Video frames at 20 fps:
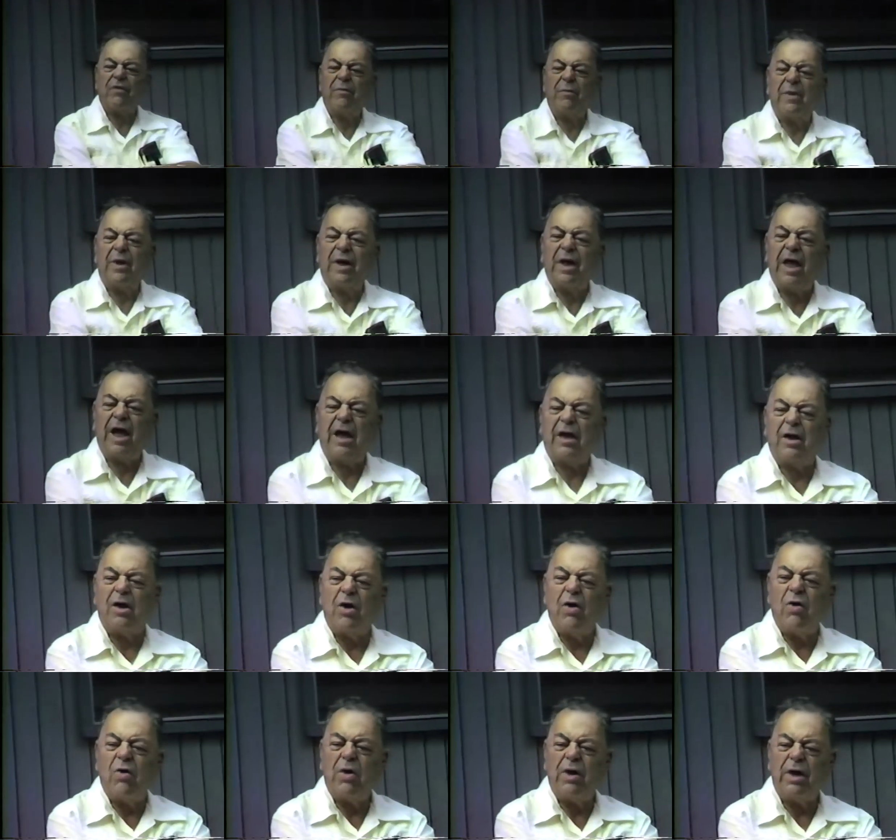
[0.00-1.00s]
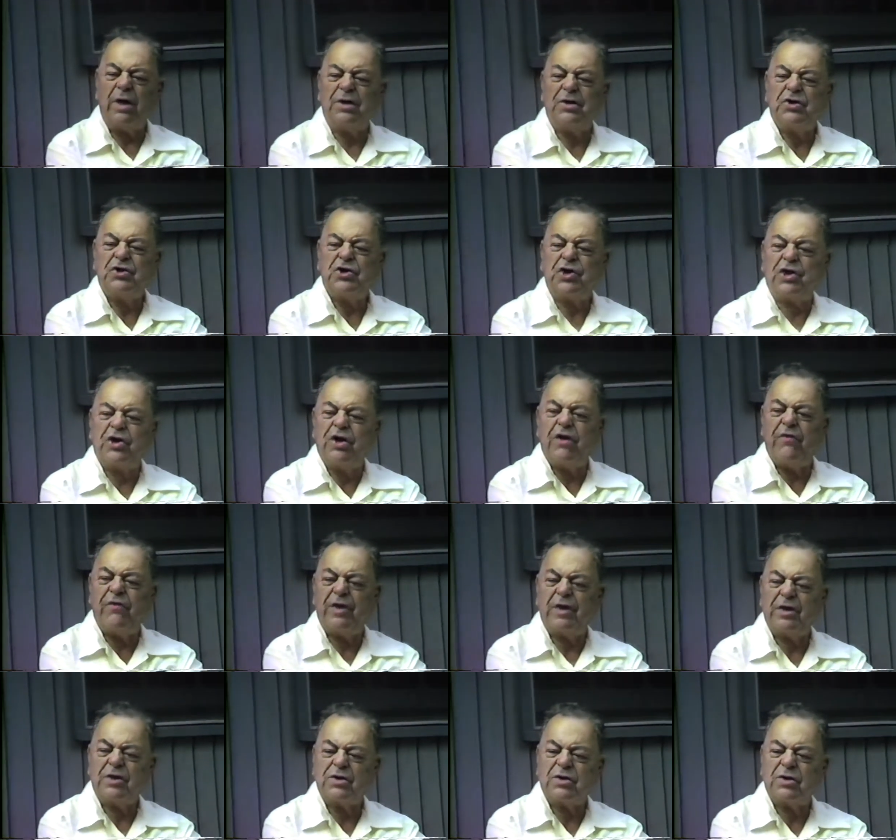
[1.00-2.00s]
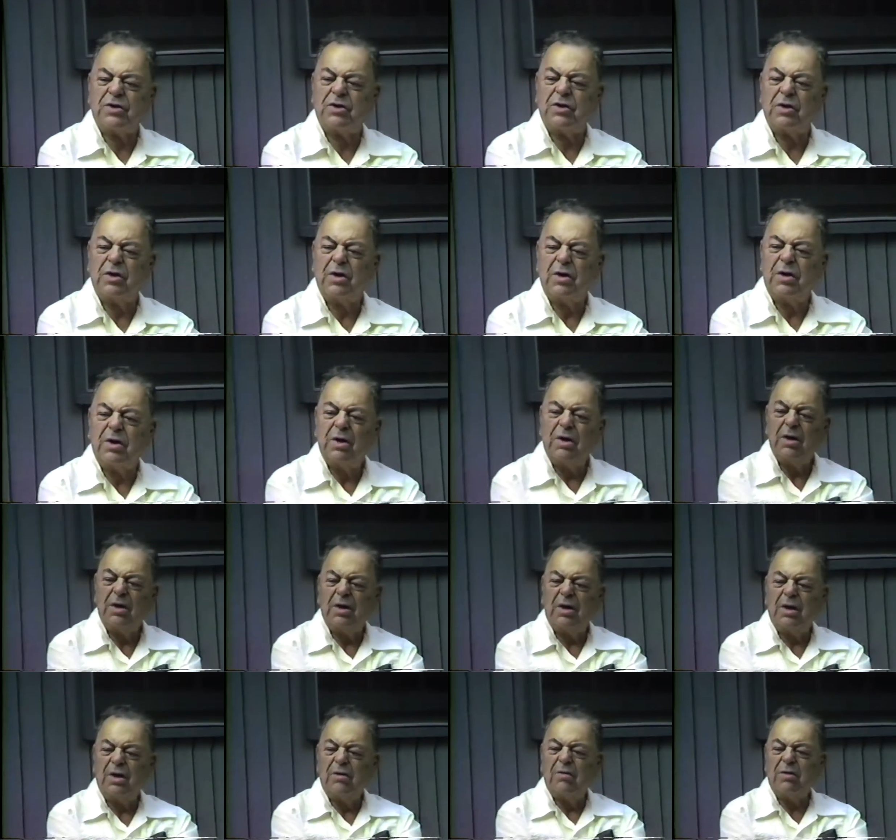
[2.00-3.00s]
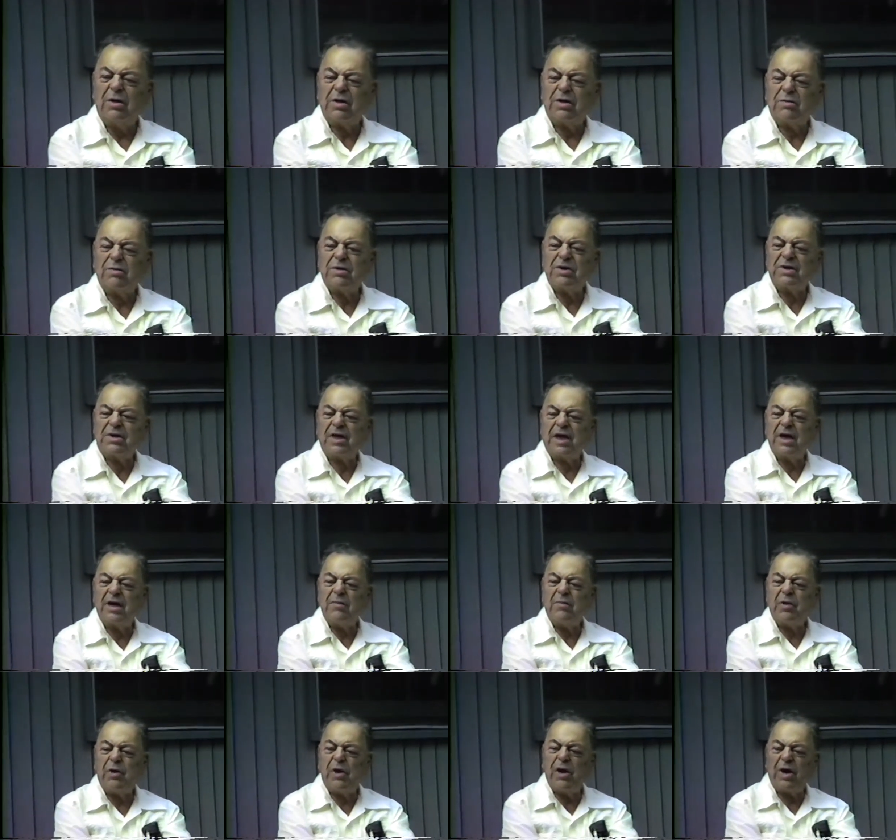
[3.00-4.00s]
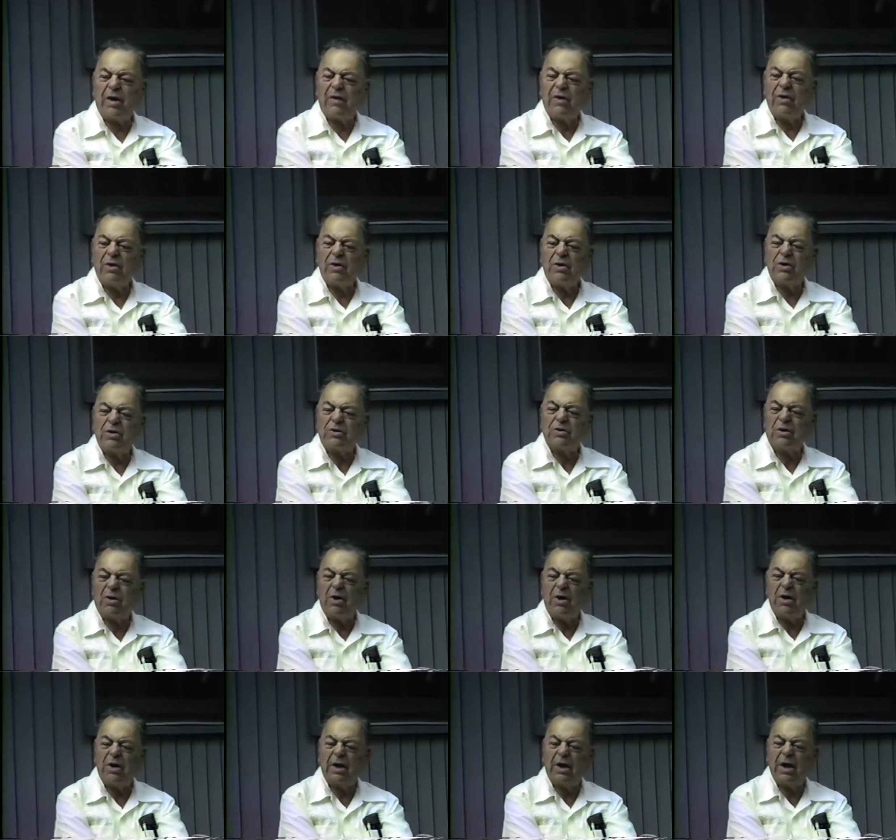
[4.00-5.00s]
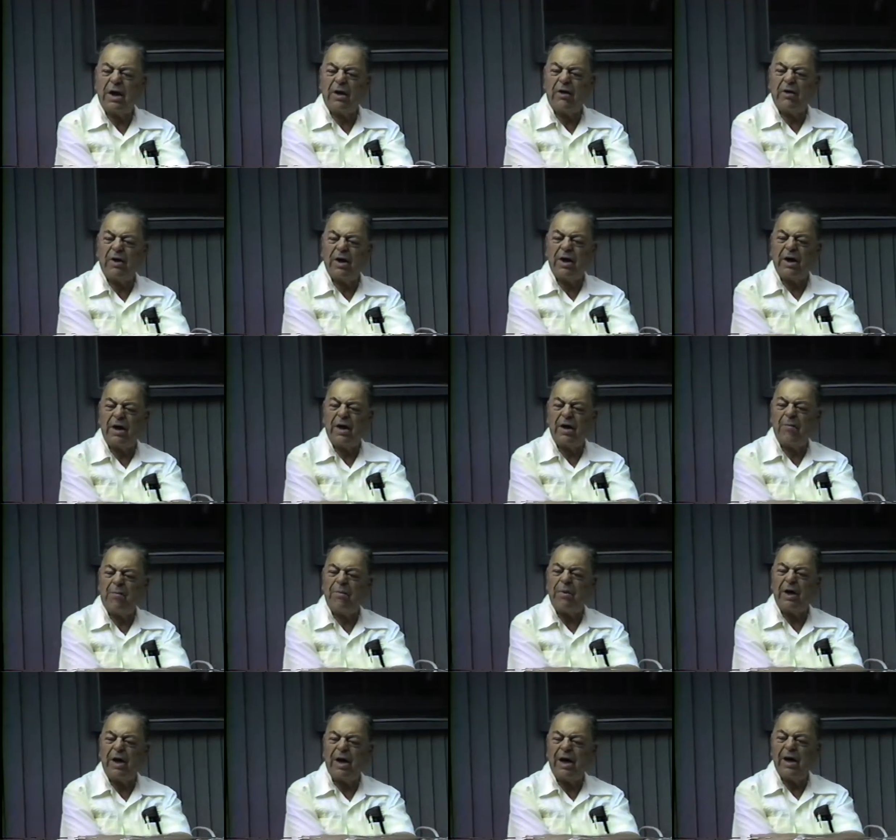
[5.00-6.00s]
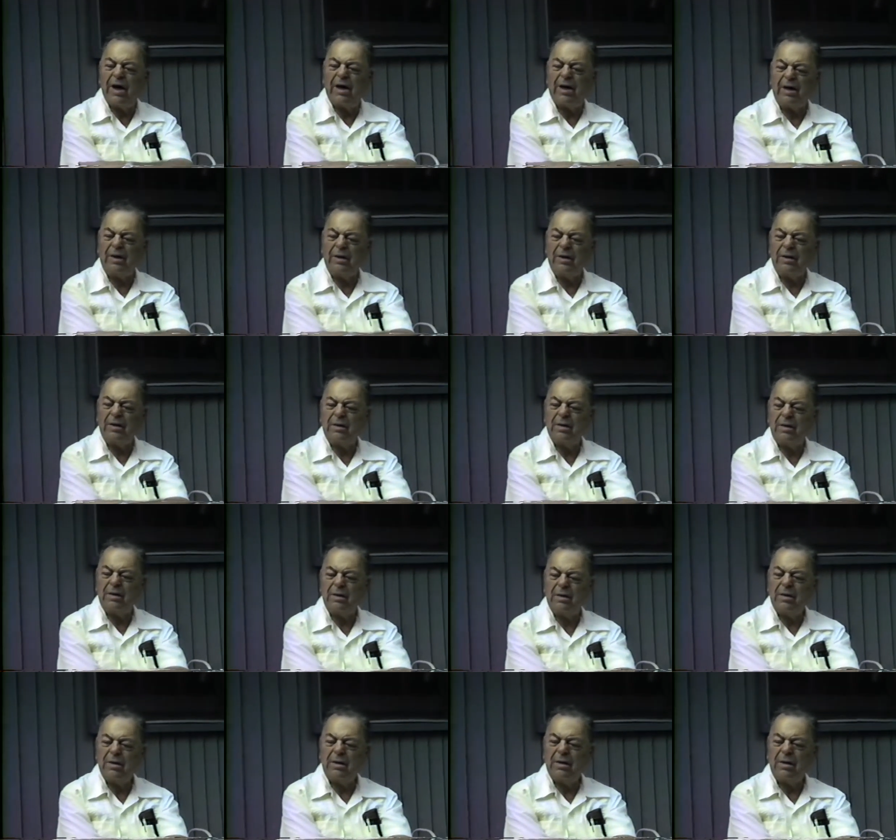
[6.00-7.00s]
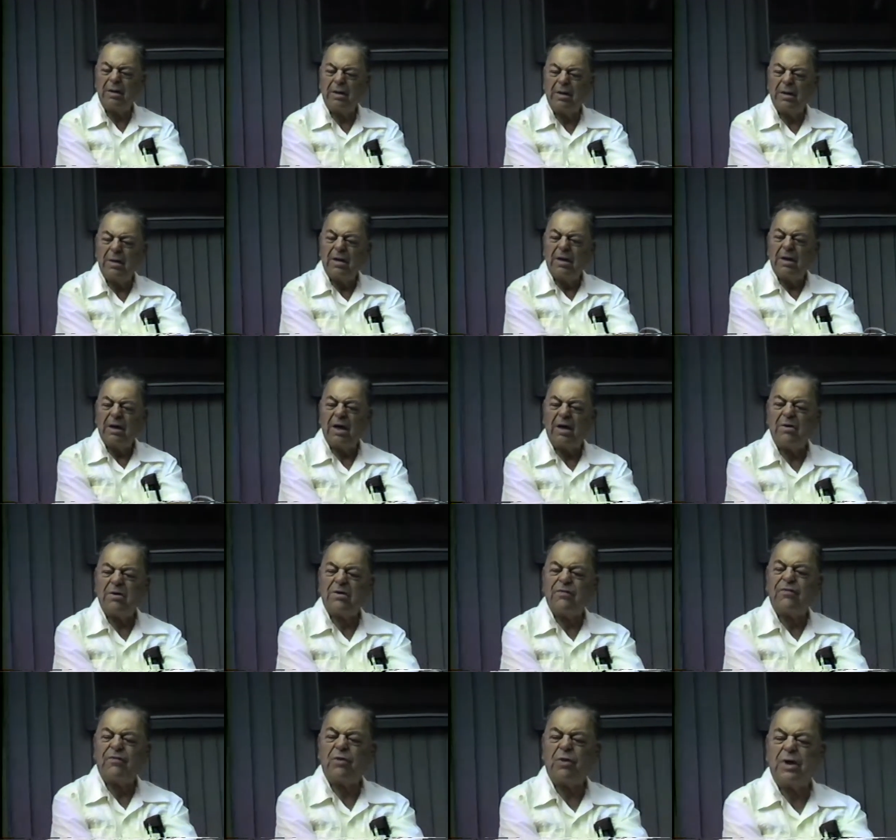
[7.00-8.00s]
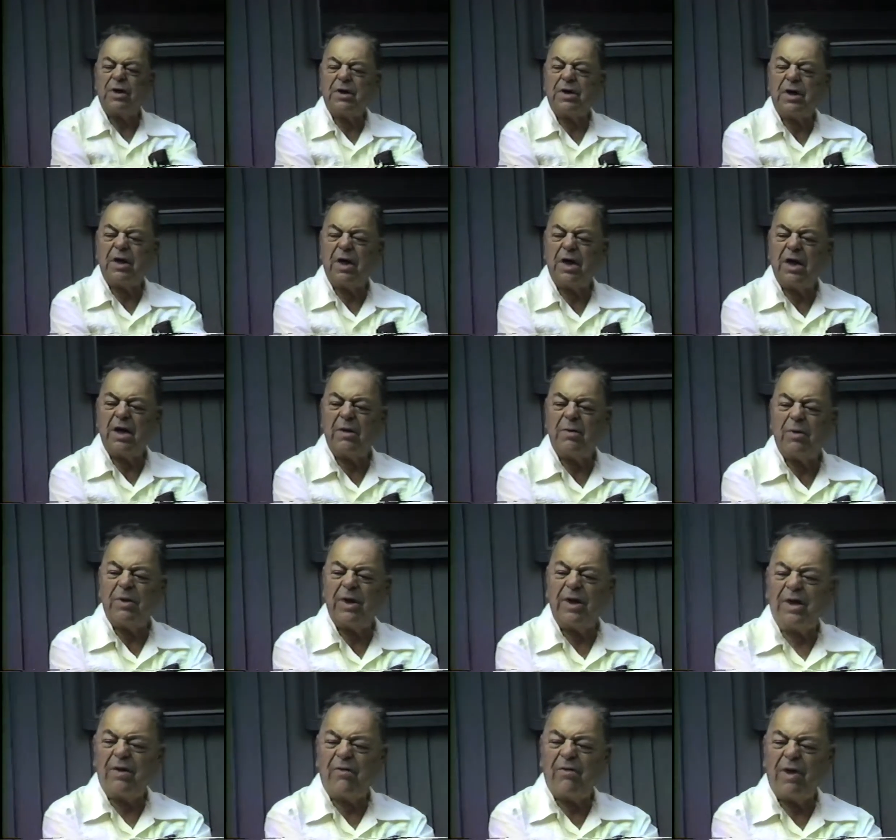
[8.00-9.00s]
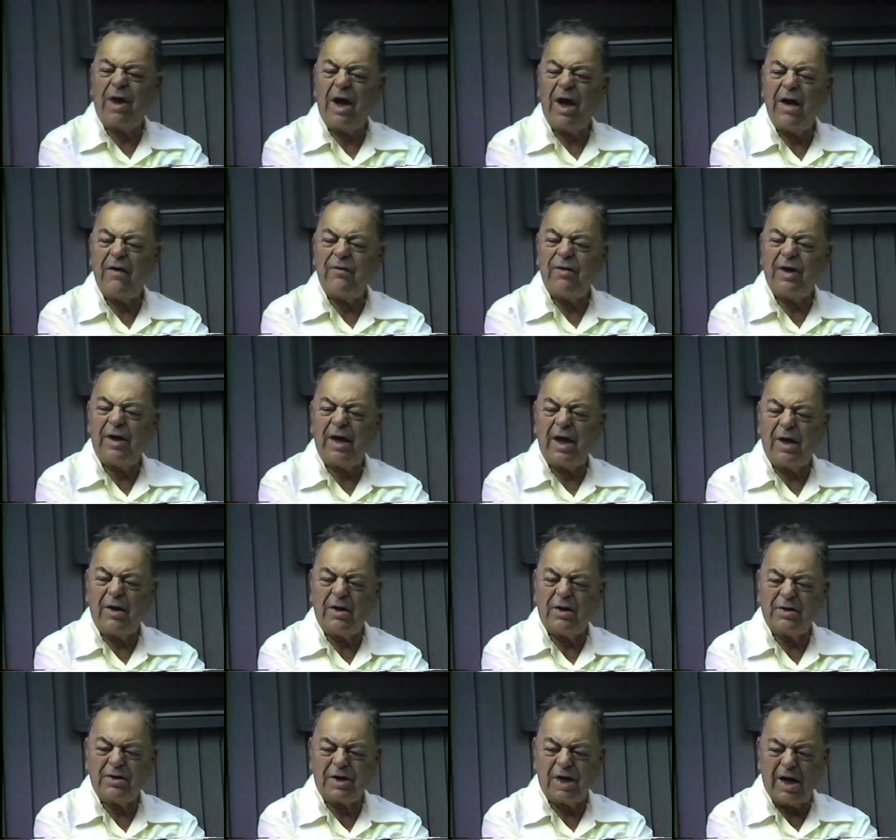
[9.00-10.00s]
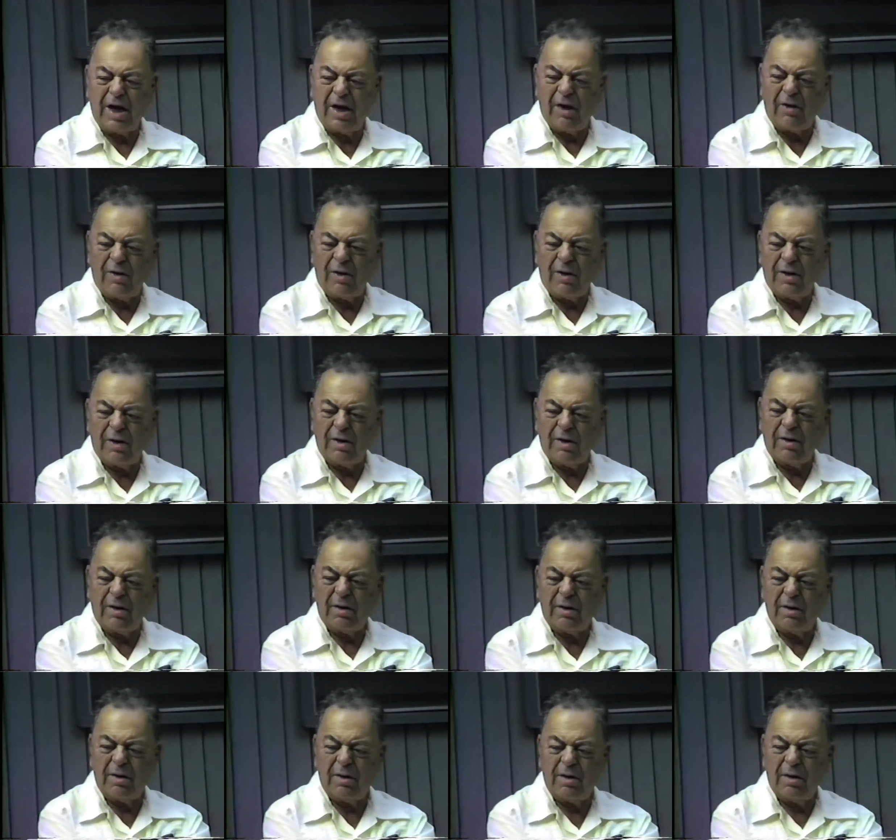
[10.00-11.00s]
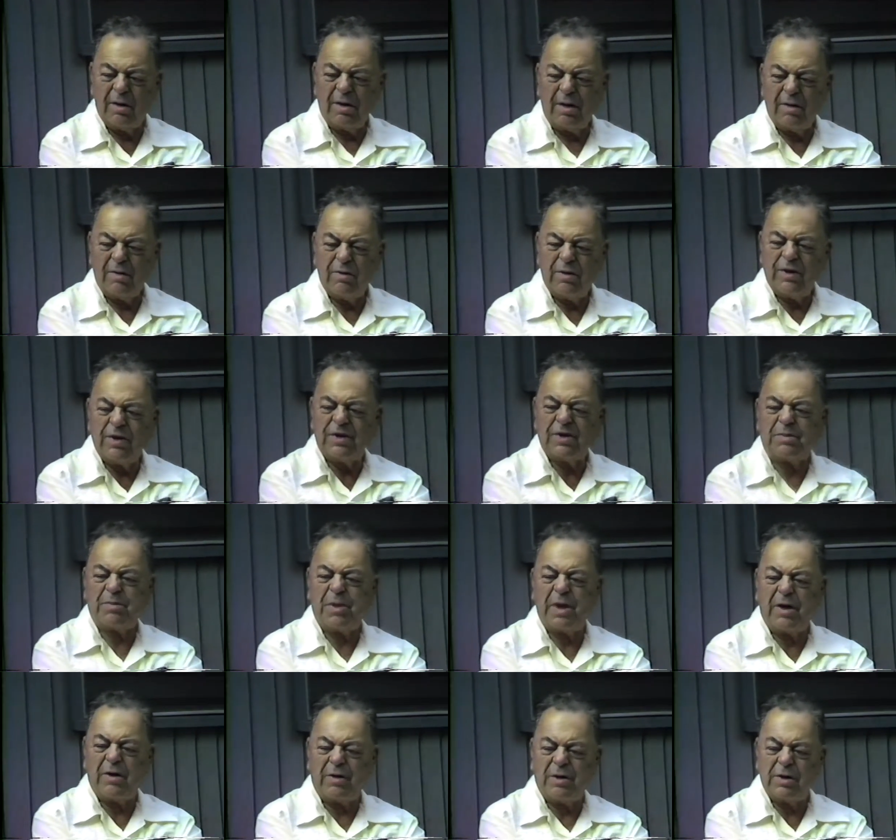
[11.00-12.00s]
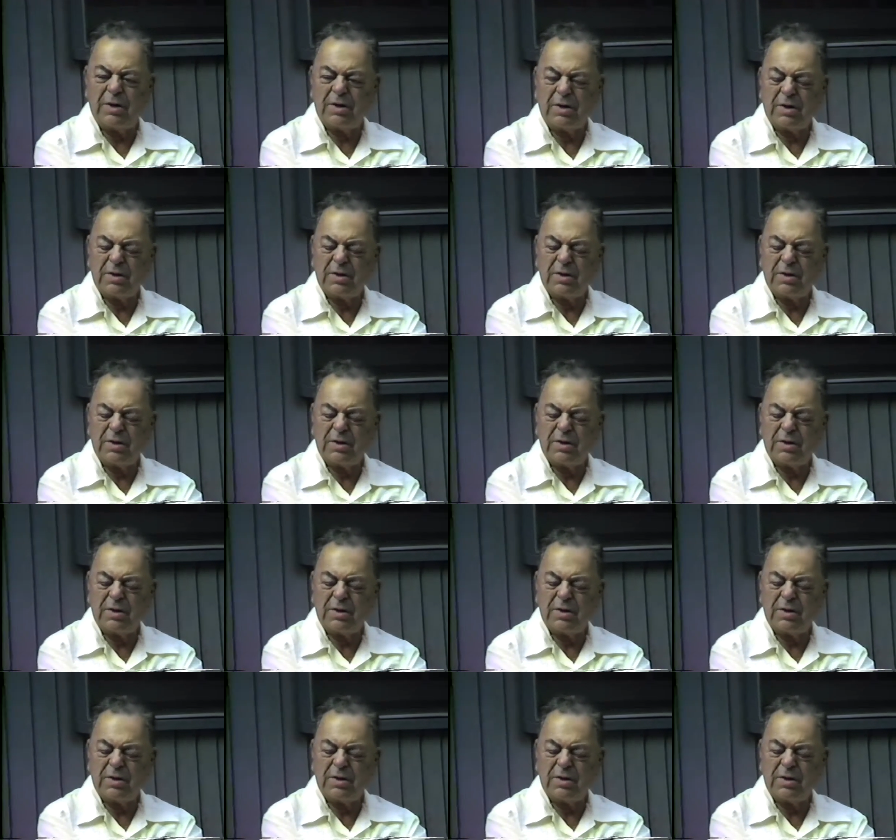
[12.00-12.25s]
from a ghetto in Chernovitz, which was then part of the Austro-Hungarian Empire. He was 14 when he arrived at Ellis Island with his parents.